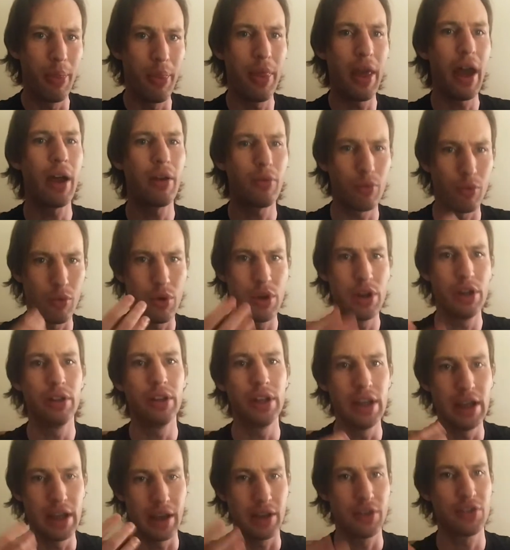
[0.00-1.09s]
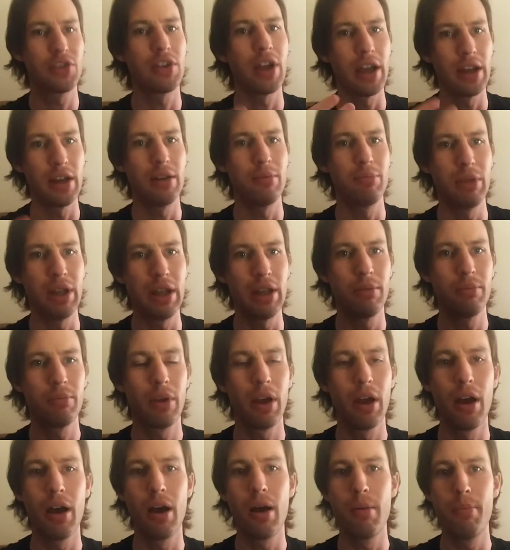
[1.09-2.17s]
that really excited me.
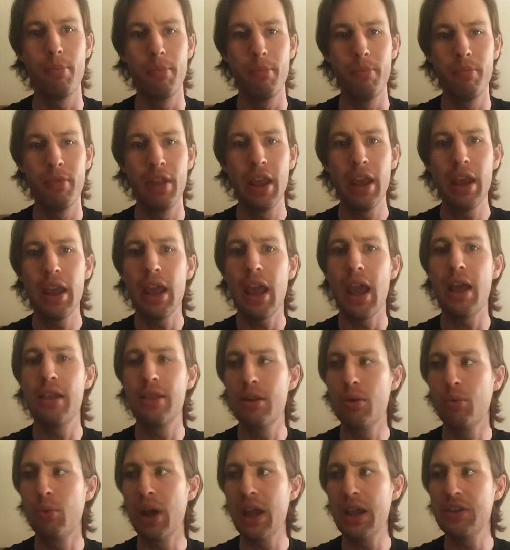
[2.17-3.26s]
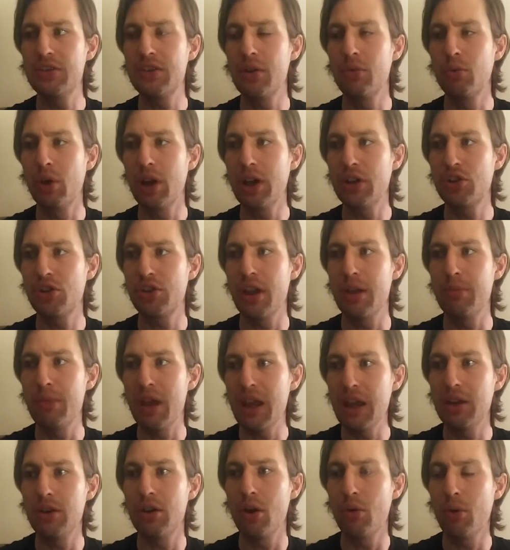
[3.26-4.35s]
And the ways in which they
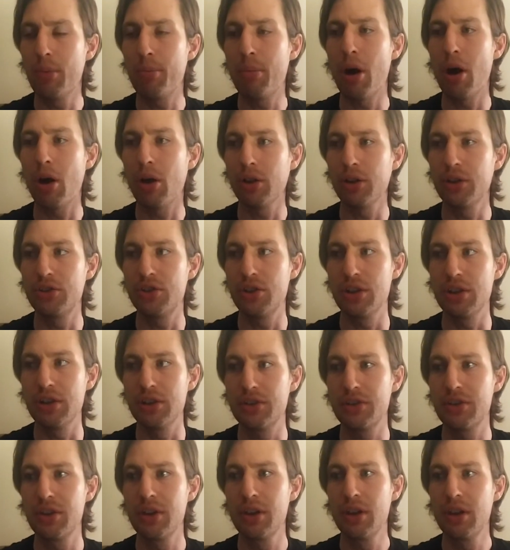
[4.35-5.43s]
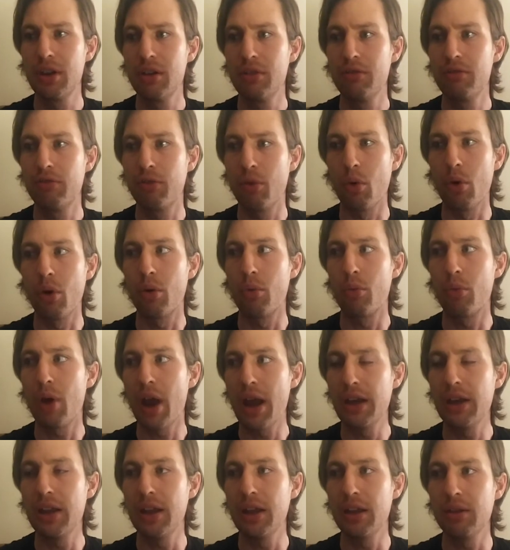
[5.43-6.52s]
made no apologies for
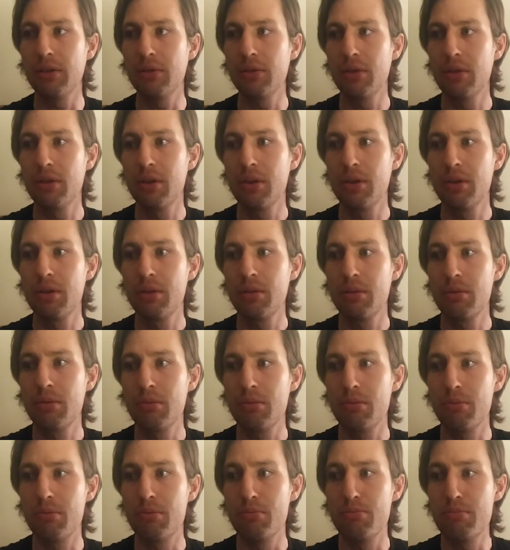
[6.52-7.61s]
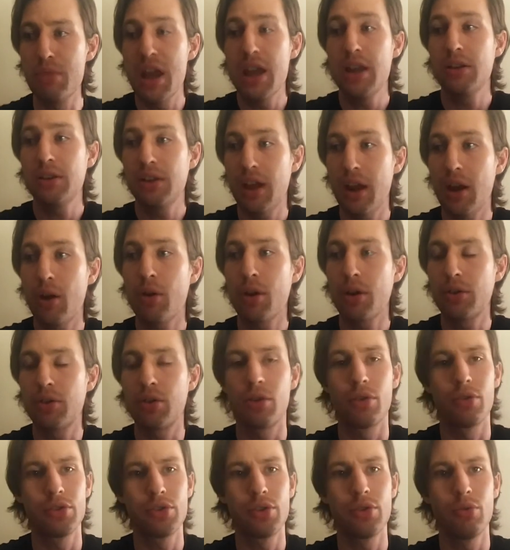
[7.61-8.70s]
writing main
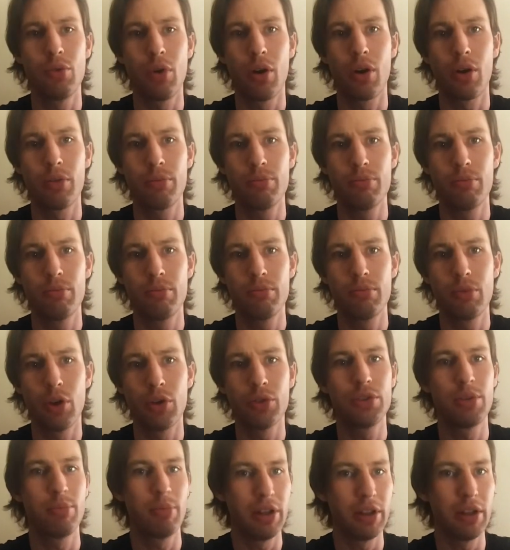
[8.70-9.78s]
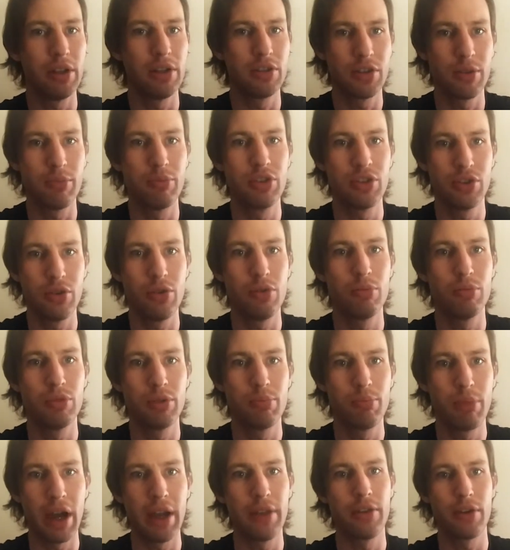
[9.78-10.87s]
characters who are ultimately subsumed
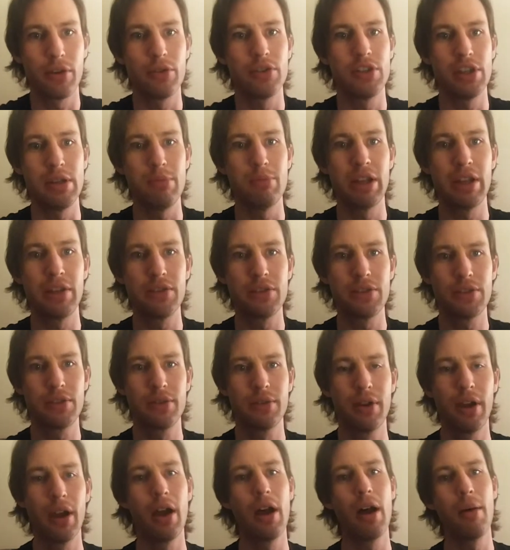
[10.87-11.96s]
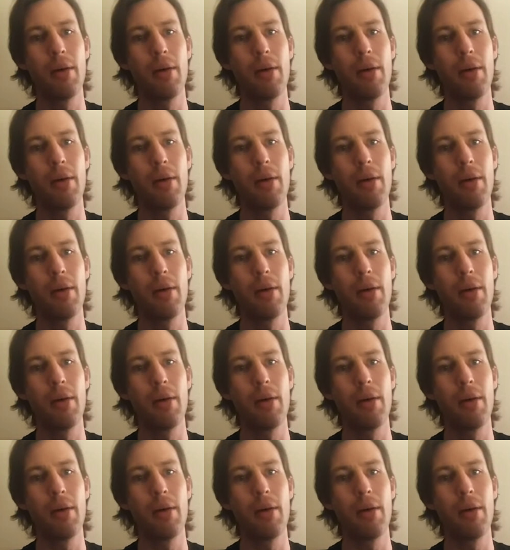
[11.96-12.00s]
by their demons.